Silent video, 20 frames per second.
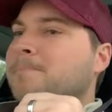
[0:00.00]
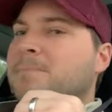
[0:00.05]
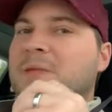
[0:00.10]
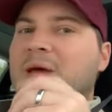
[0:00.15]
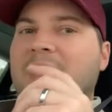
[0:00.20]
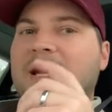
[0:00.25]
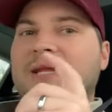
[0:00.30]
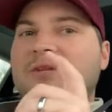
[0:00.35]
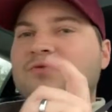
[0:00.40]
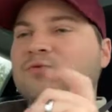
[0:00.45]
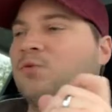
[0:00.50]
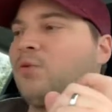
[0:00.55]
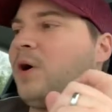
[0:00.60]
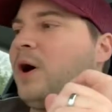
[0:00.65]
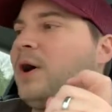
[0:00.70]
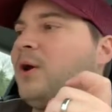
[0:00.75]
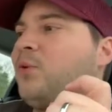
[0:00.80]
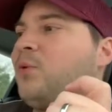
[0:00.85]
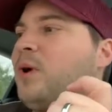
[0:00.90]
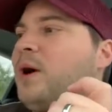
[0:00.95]
and it's
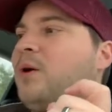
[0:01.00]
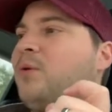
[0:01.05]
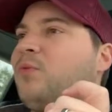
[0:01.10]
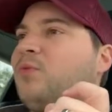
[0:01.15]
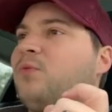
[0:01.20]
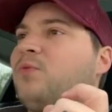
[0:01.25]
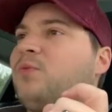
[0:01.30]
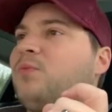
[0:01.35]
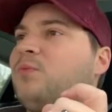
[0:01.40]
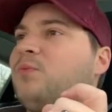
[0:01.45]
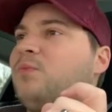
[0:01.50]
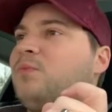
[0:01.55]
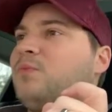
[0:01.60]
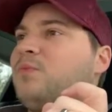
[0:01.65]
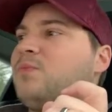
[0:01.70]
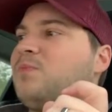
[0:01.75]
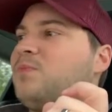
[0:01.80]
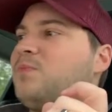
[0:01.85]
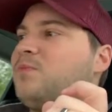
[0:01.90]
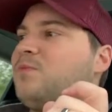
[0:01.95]
right around
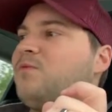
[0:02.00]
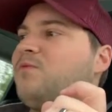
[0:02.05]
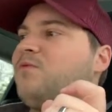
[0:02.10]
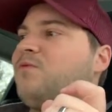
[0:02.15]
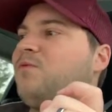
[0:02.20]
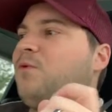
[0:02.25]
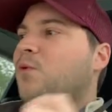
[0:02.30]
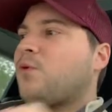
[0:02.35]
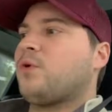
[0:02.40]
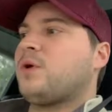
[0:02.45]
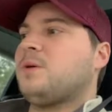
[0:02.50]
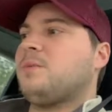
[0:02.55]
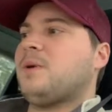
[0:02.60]
40